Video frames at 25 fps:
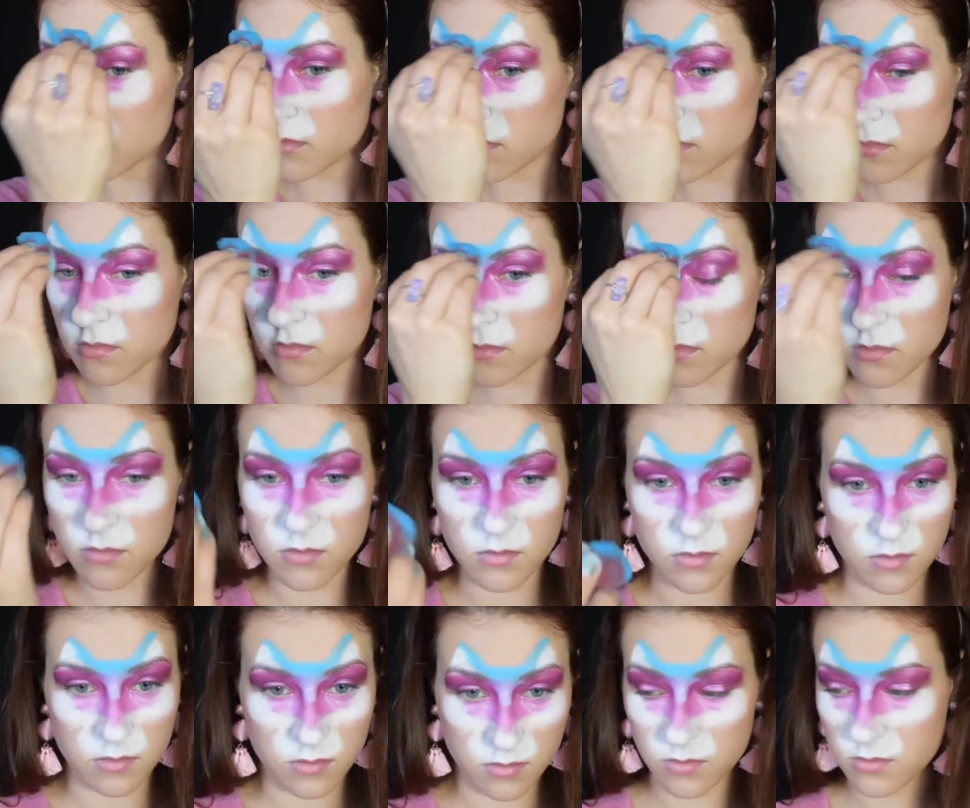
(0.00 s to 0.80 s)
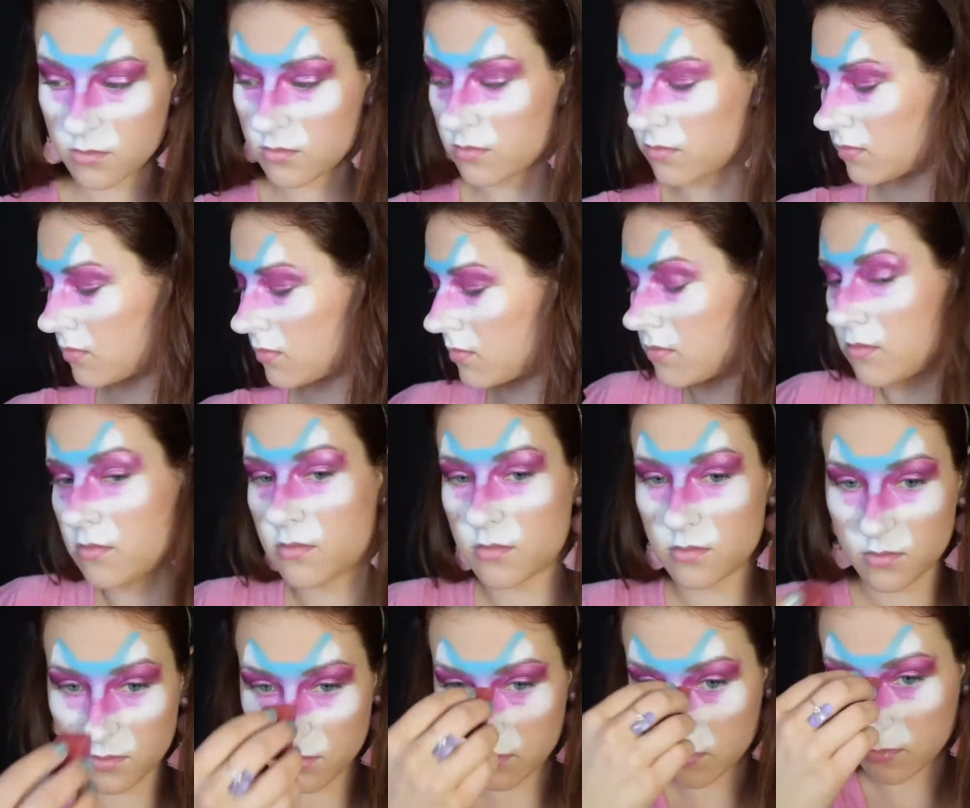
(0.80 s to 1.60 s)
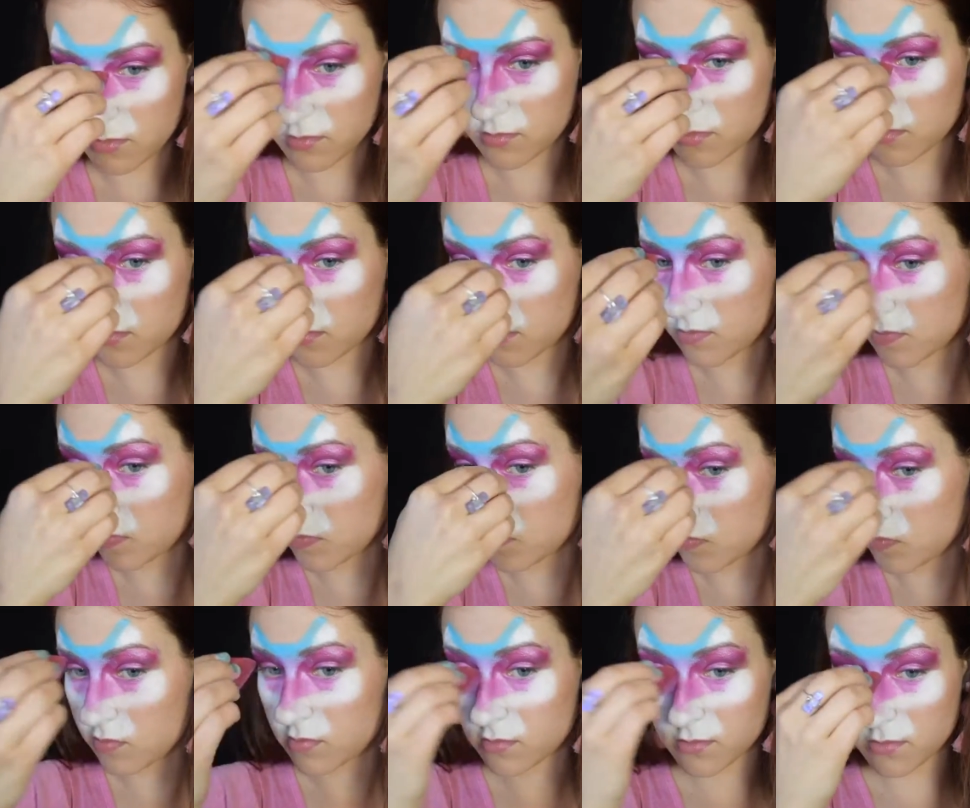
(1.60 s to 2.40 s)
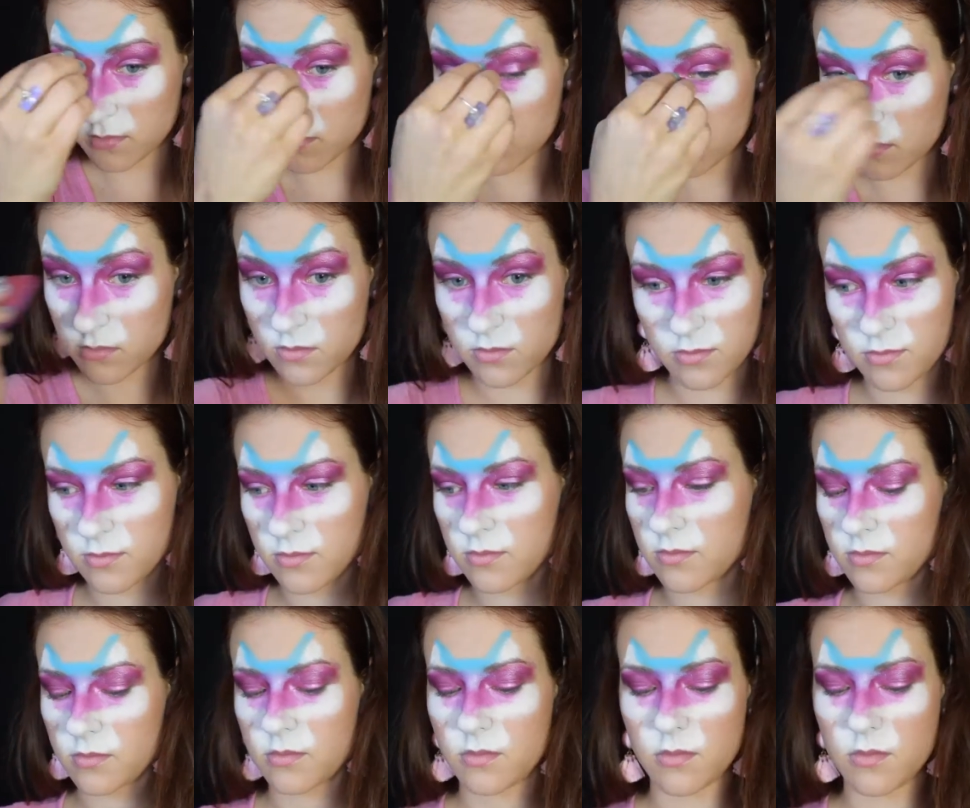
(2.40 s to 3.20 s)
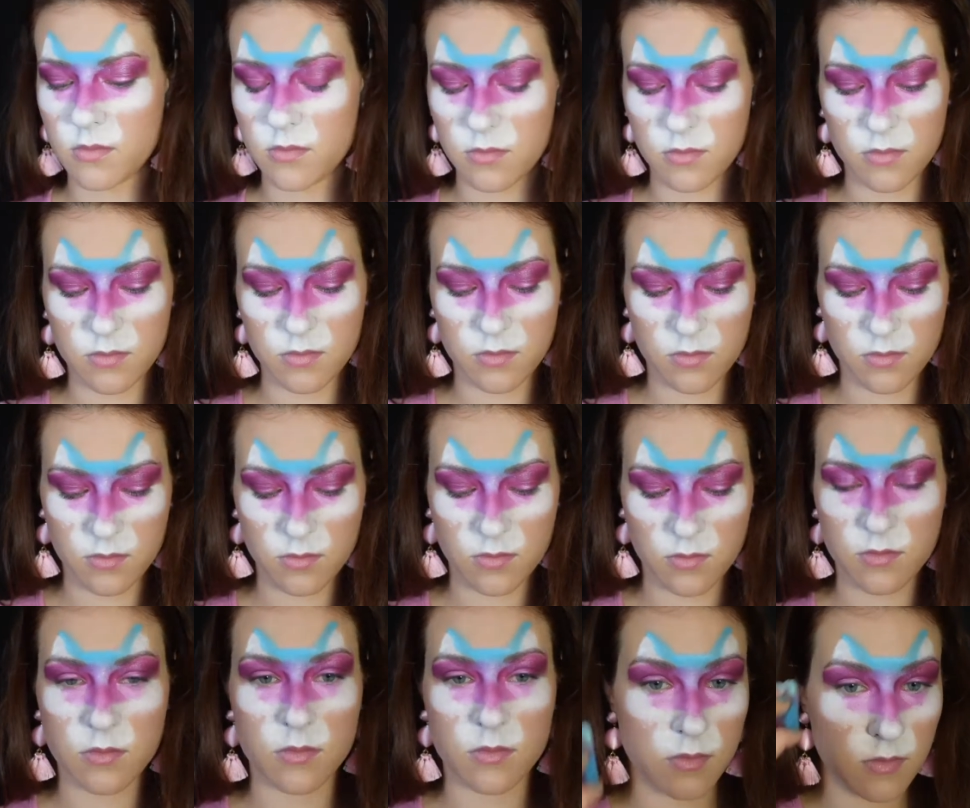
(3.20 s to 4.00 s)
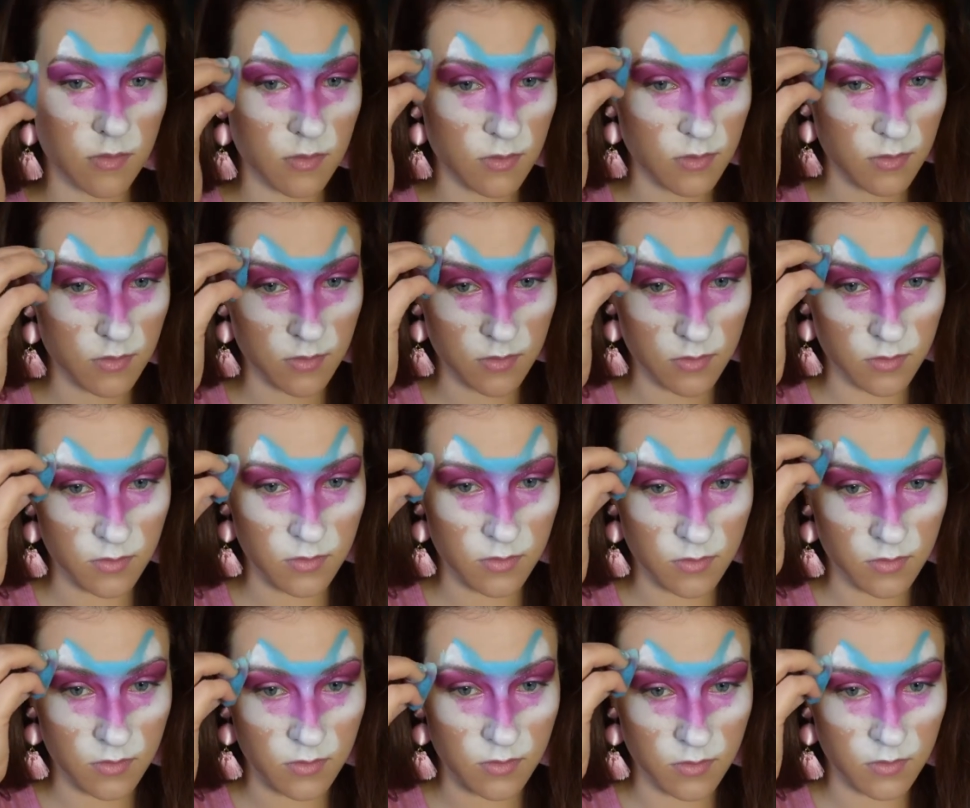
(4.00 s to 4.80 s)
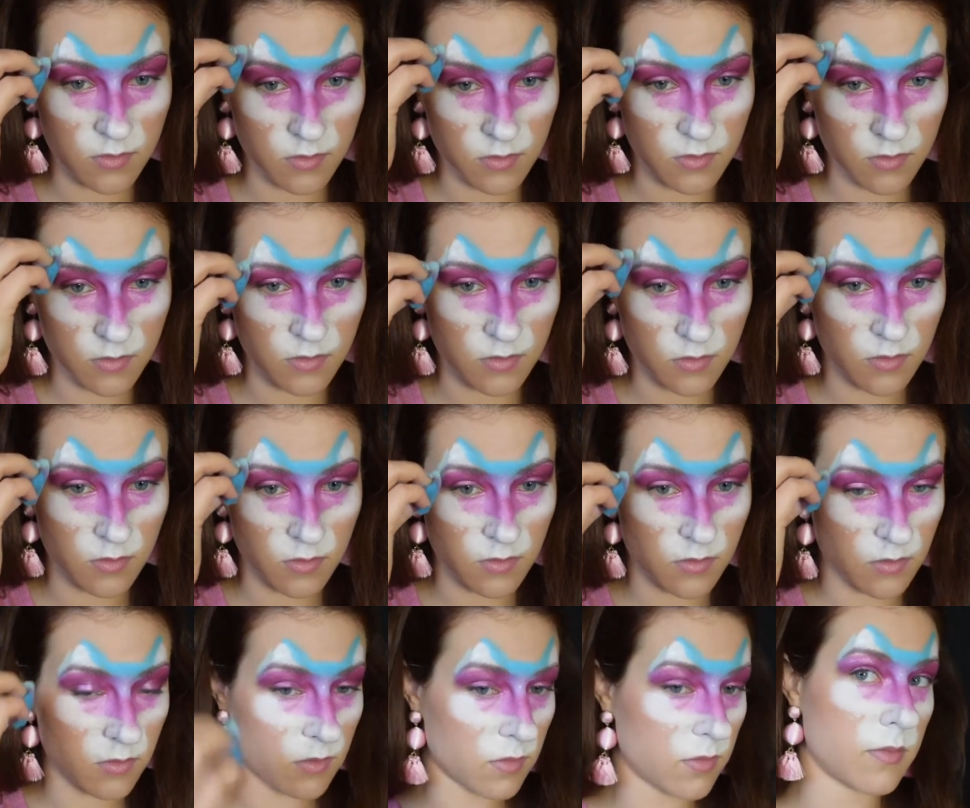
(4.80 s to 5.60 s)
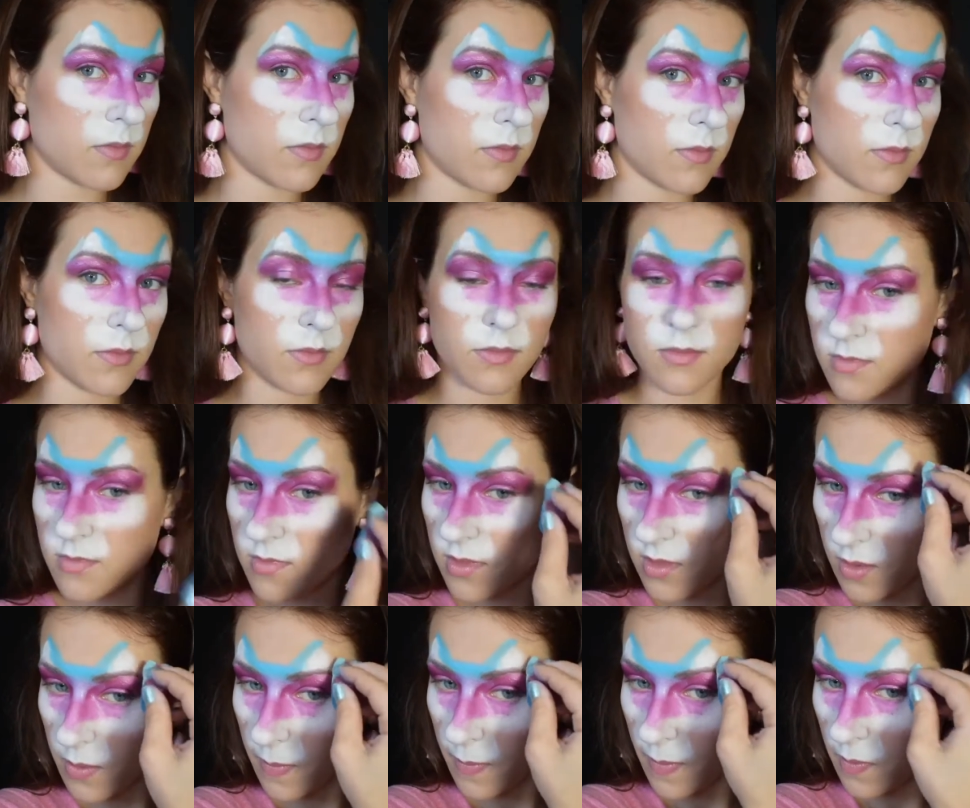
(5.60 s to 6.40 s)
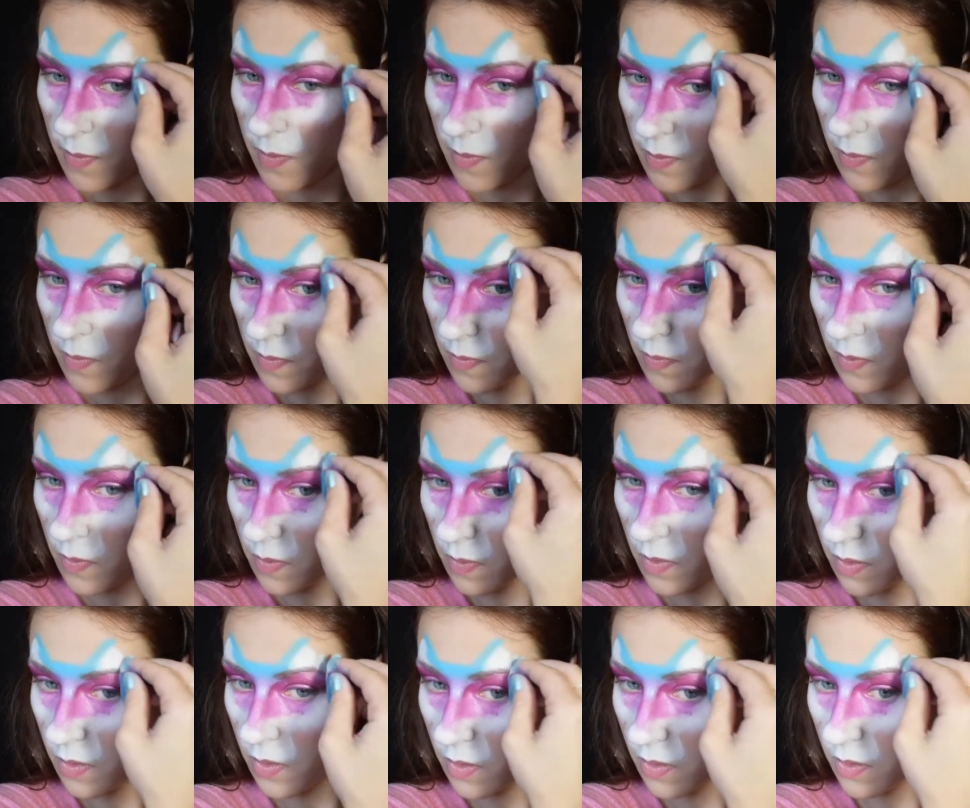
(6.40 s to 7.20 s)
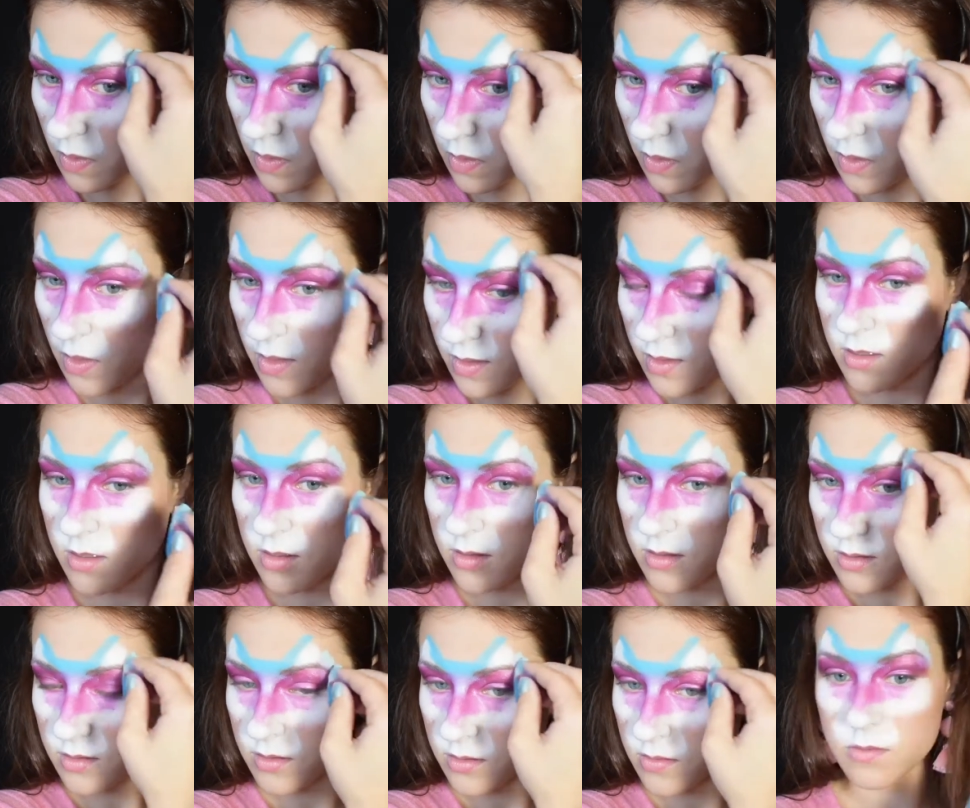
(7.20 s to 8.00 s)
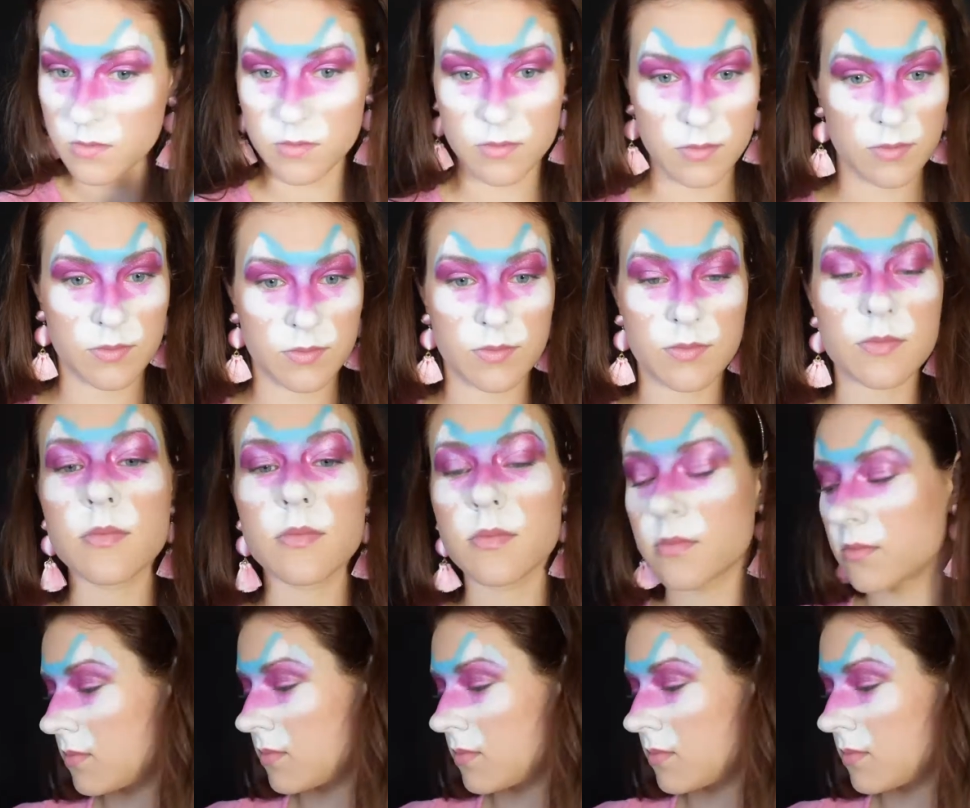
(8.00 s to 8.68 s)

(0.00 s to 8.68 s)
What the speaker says: on top of the ears and on the forehead, and a little bit of pale green on the outside of the eyebrows. There too, just for a little variation.